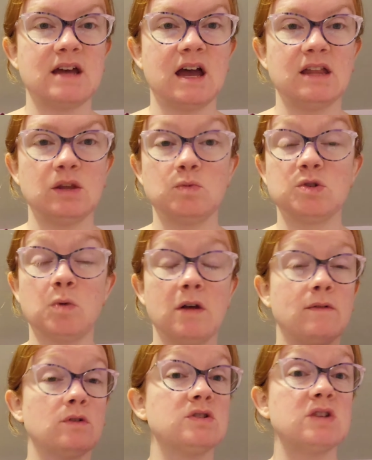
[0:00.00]
that, and it was one
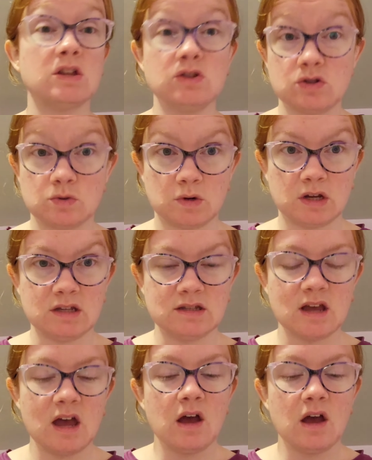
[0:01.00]
of her sensories,